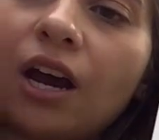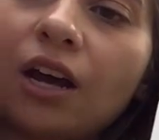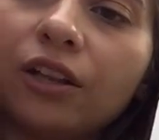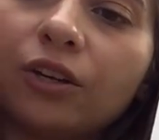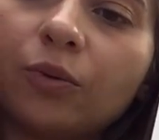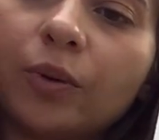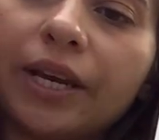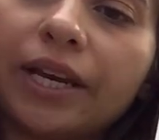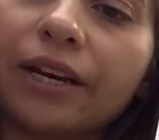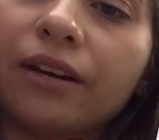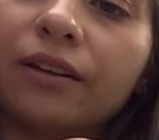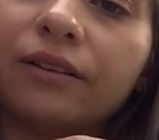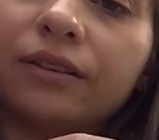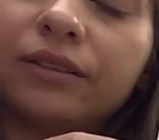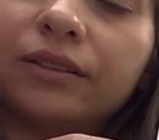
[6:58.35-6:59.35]
color wheel.
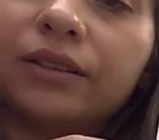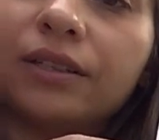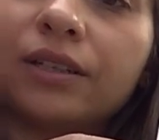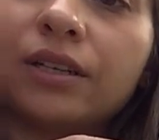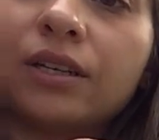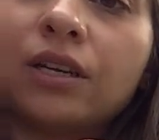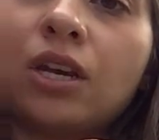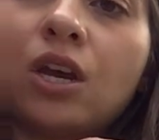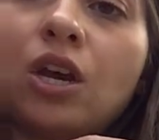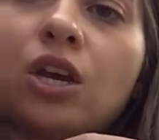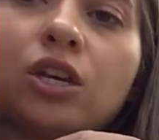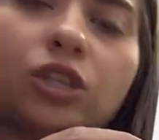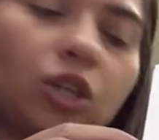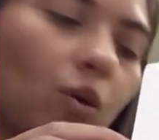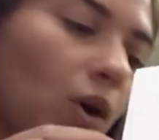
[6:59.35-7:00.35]

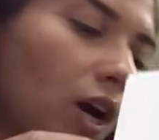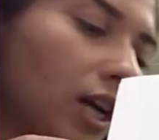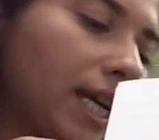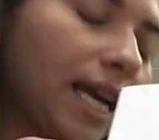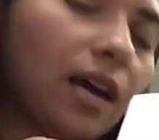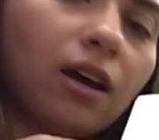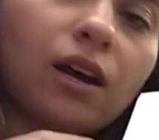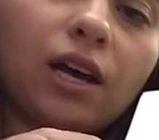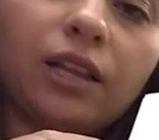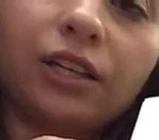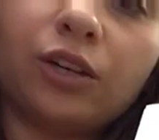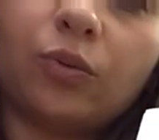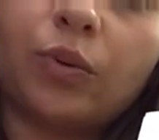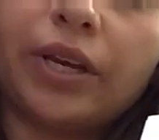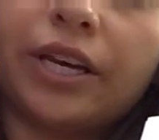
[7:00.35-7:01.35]
So our
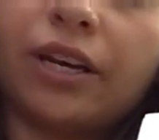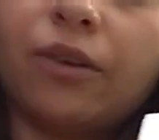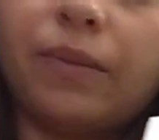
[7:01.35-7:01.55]
color wheel,